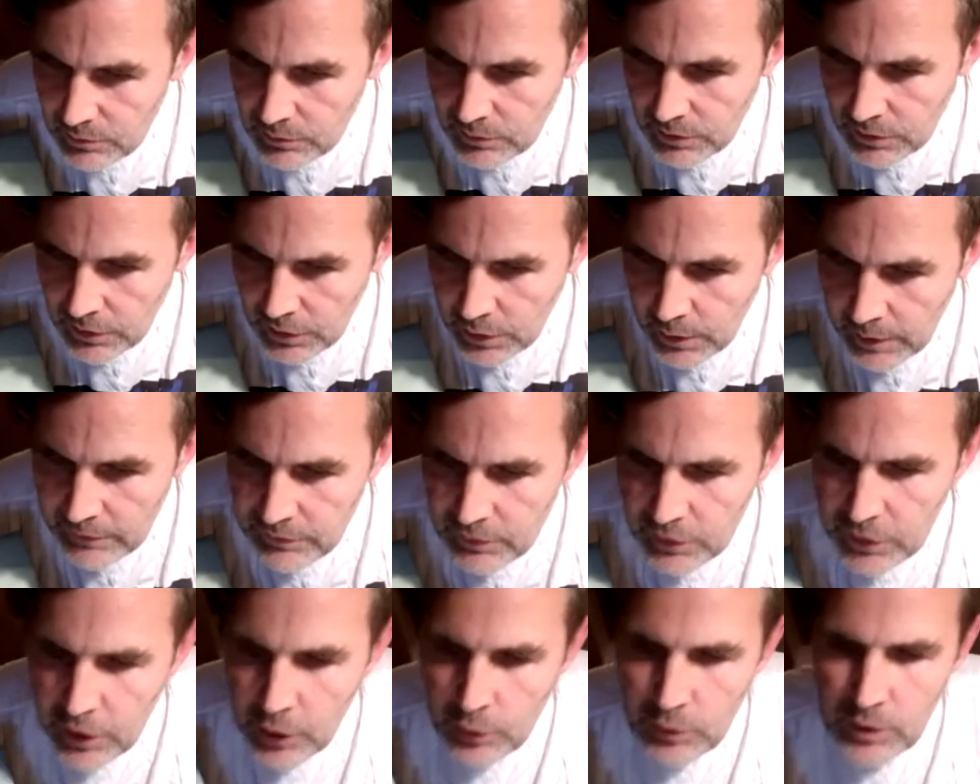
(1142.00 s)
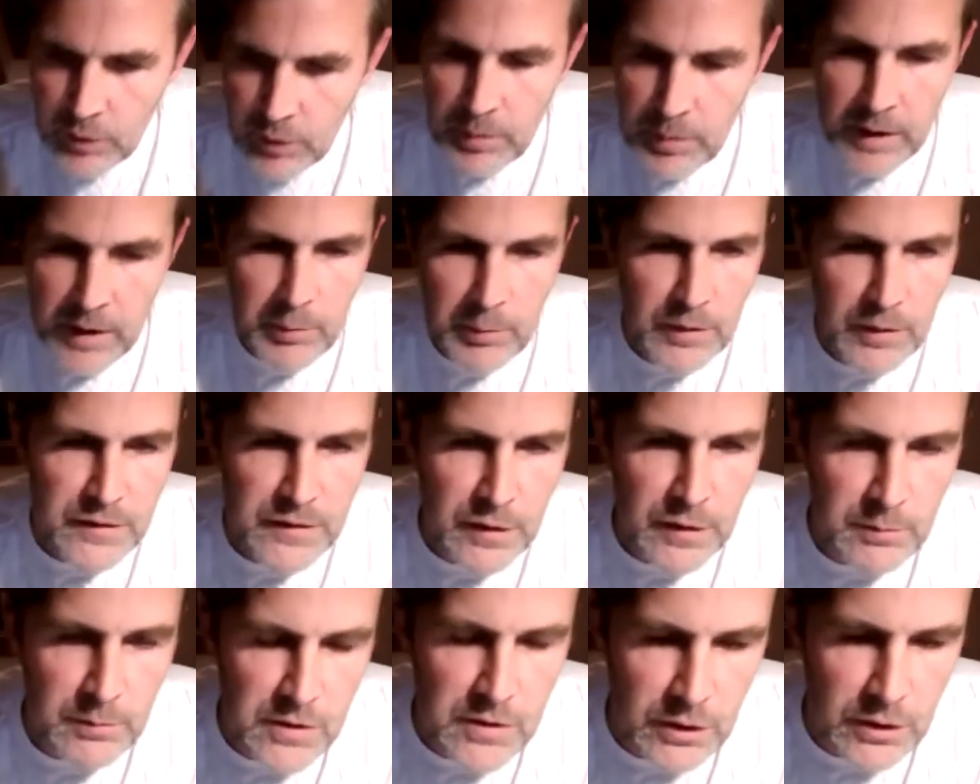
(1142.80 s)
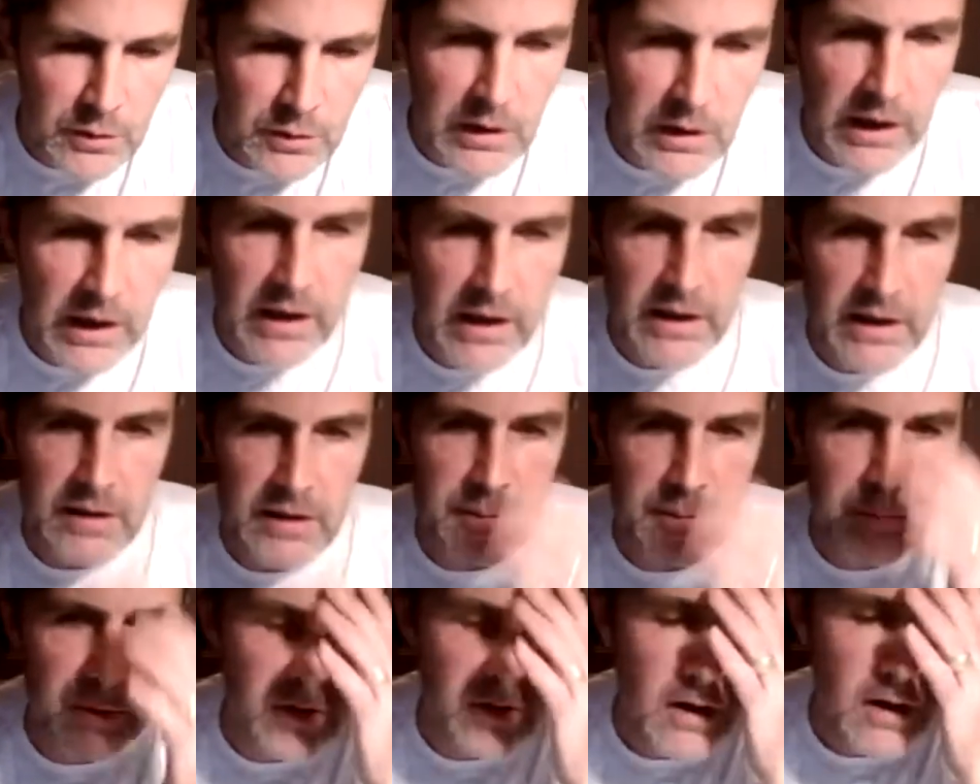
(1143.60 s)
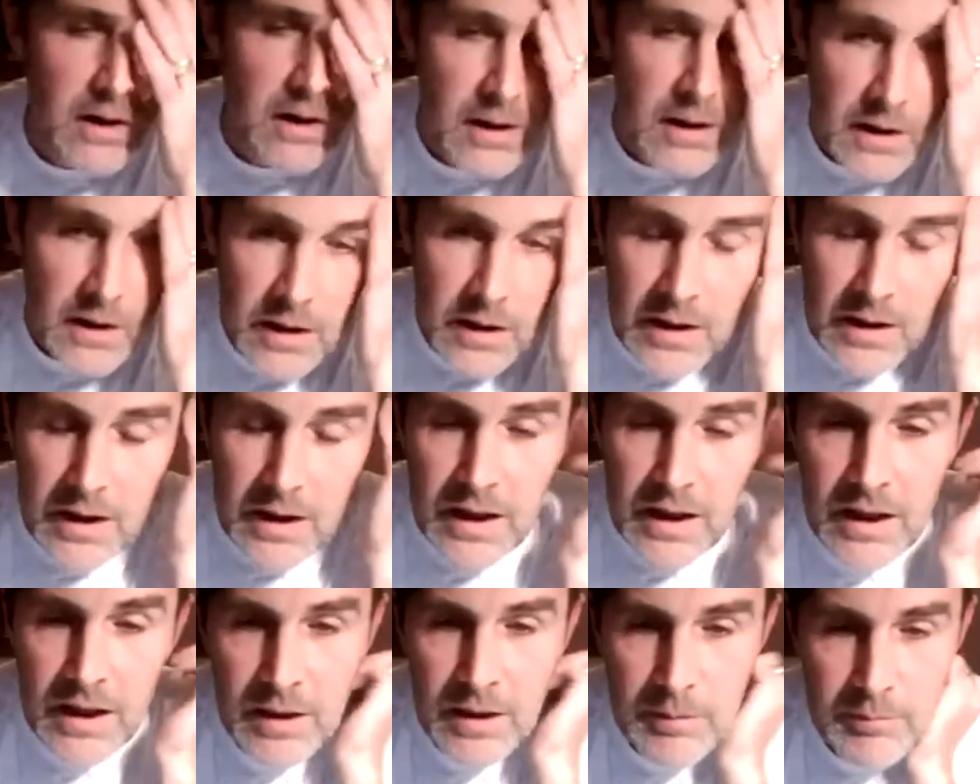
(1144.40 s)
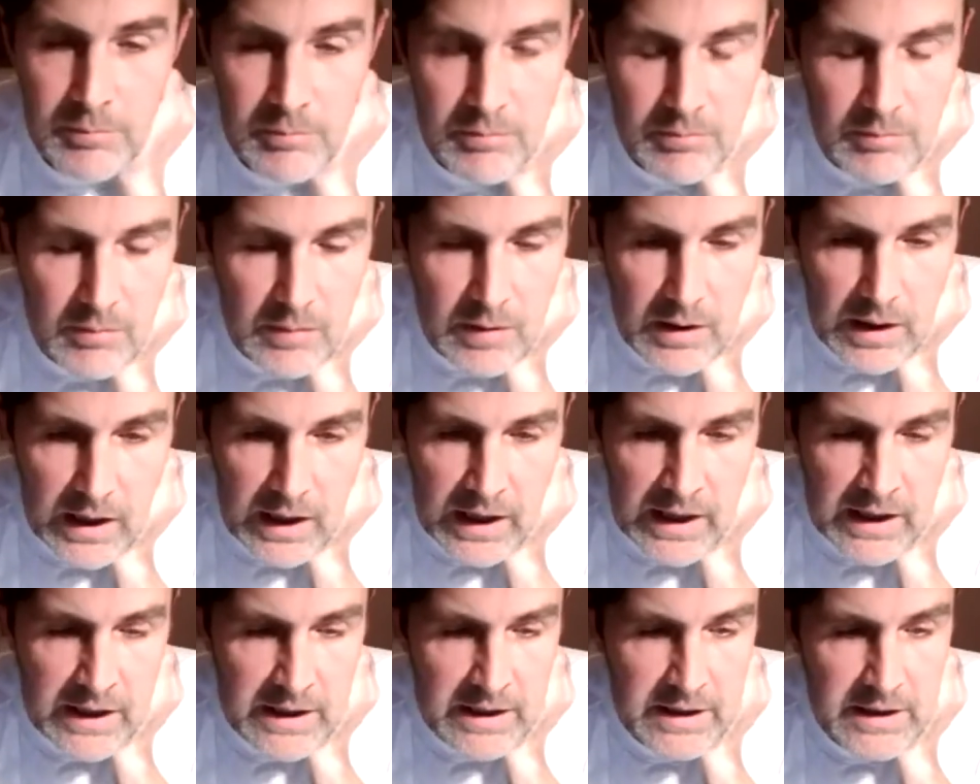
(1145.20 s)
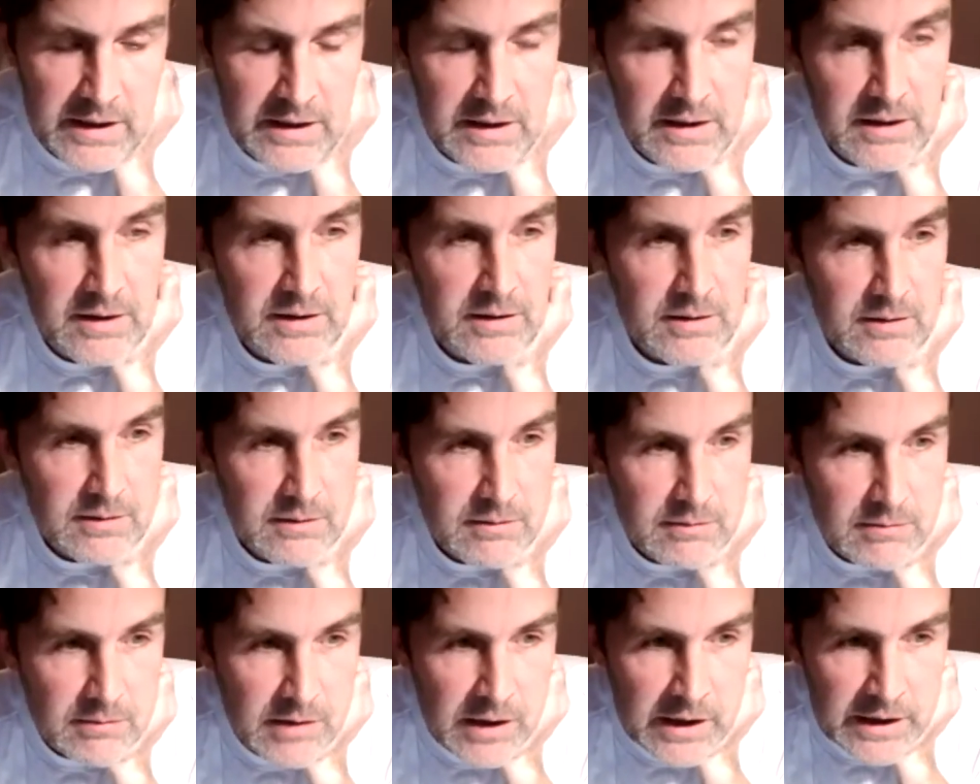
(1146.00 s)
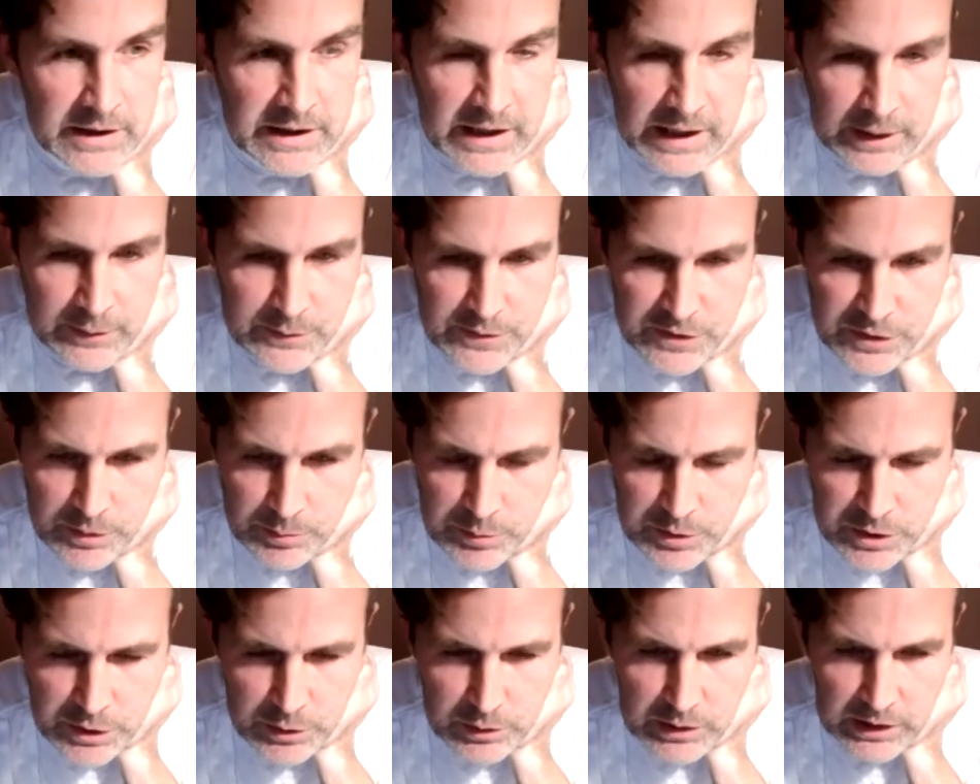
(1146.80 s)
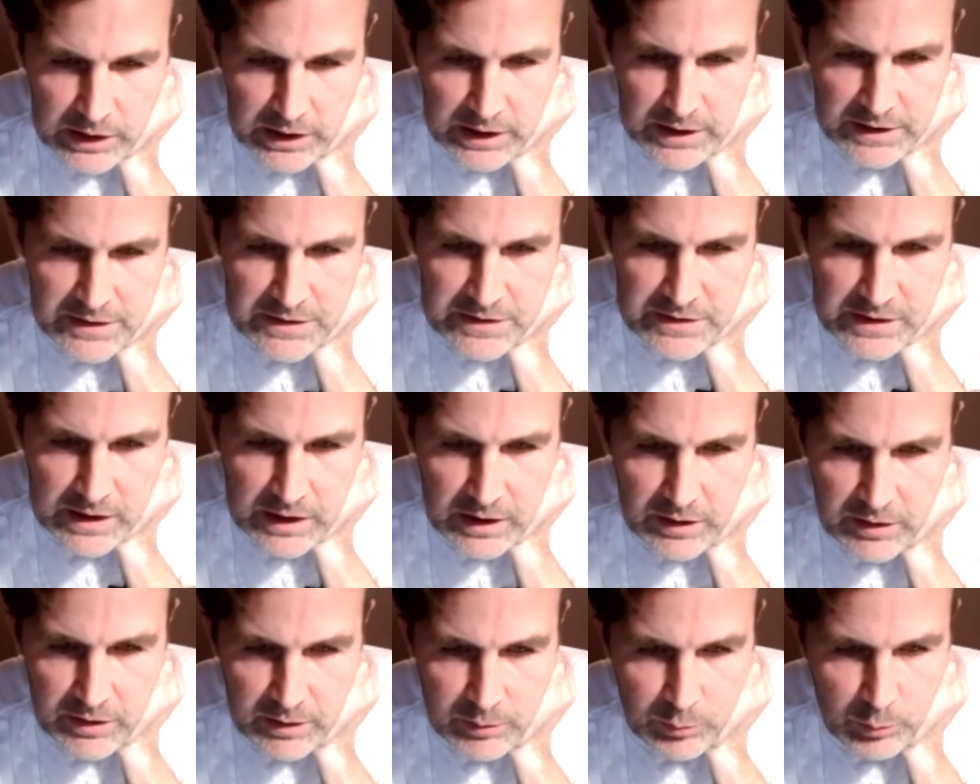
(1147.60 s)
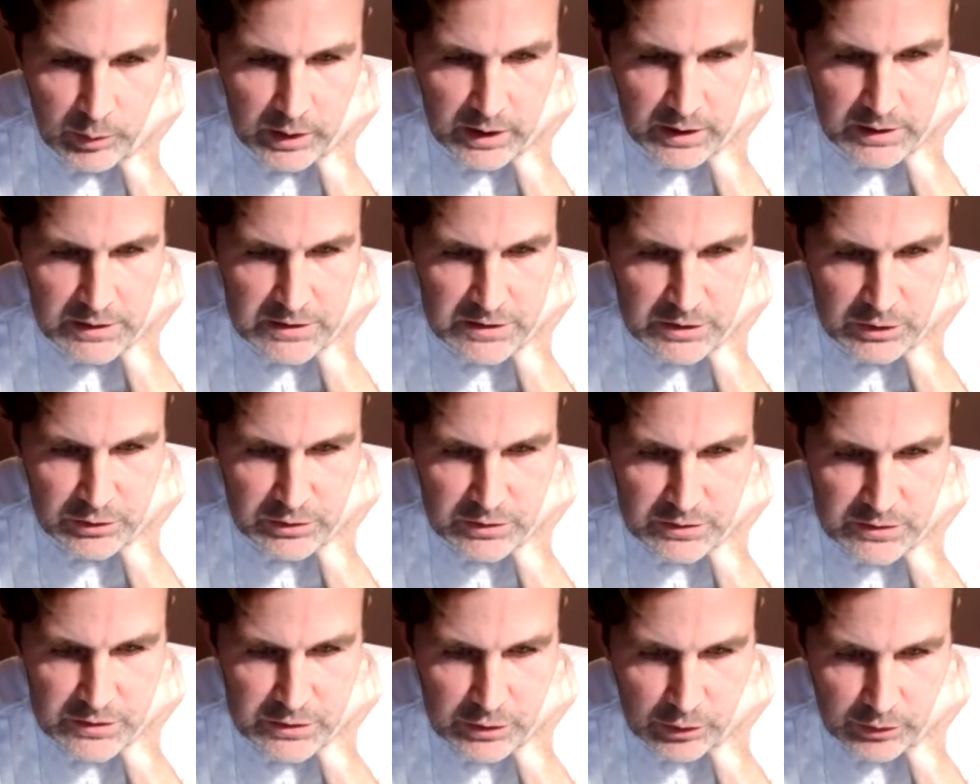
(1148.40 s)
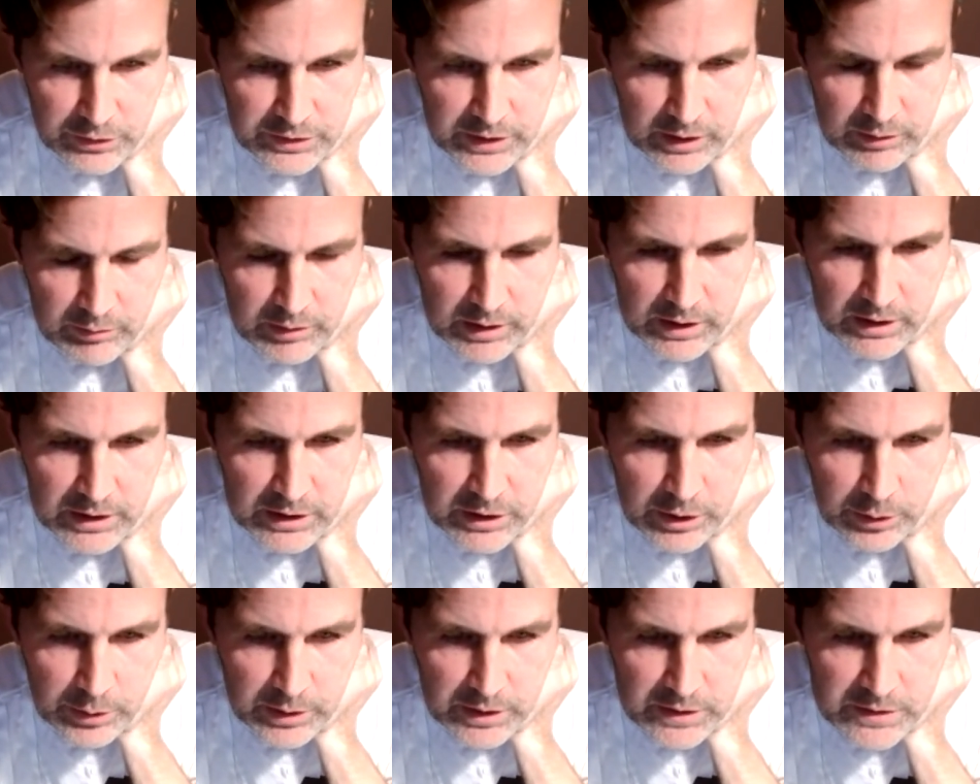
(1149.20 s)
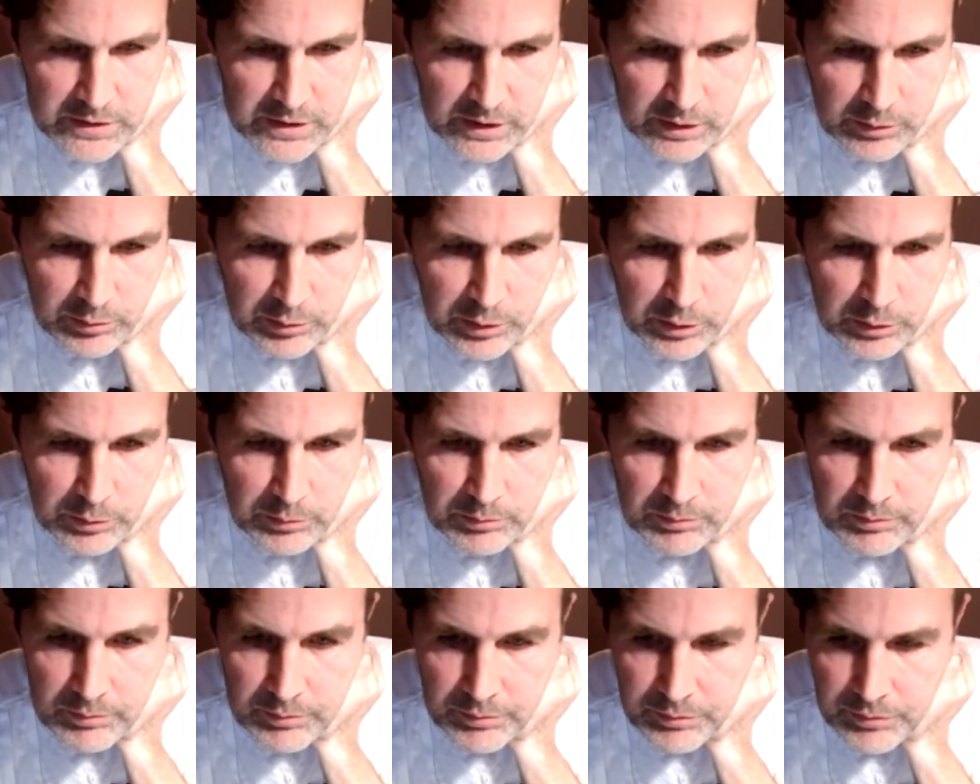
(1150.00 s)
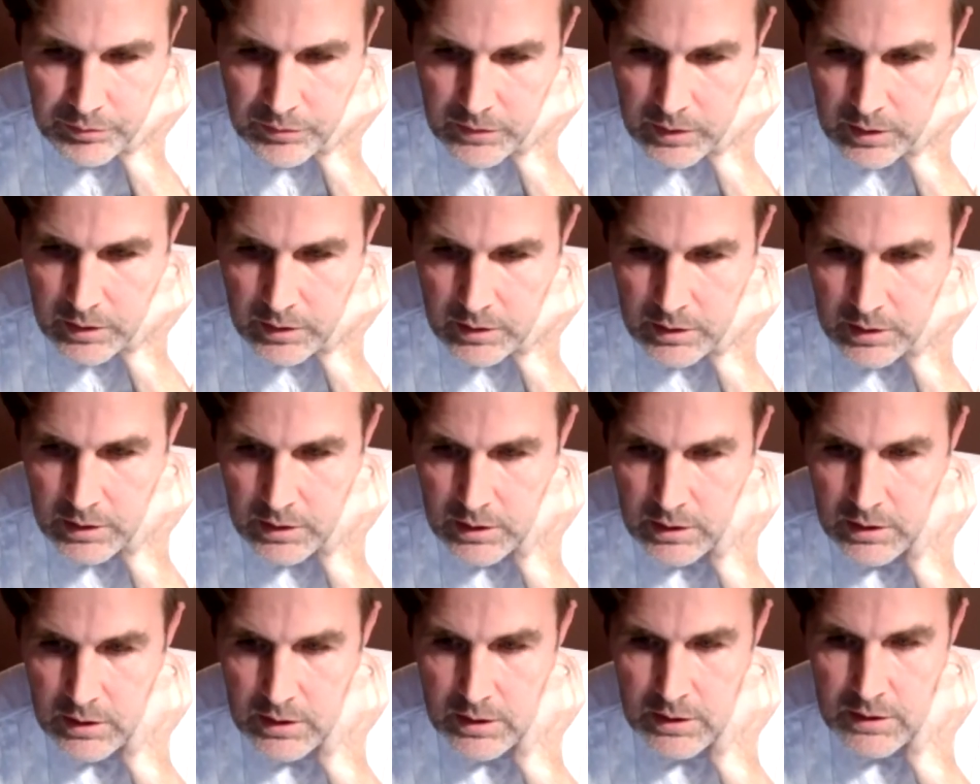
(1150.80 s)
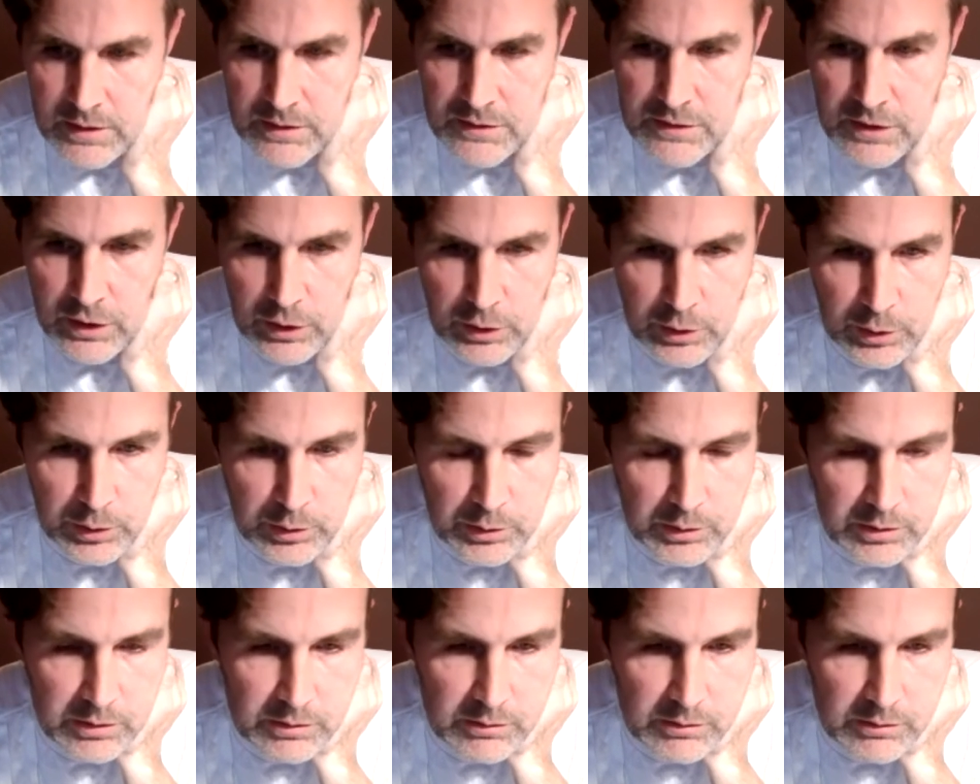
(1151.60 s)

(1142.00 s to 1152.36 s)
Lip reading: that you have to coat the paper in subdued light, but I count subdued light as anything where the sun's not directly going into the room. So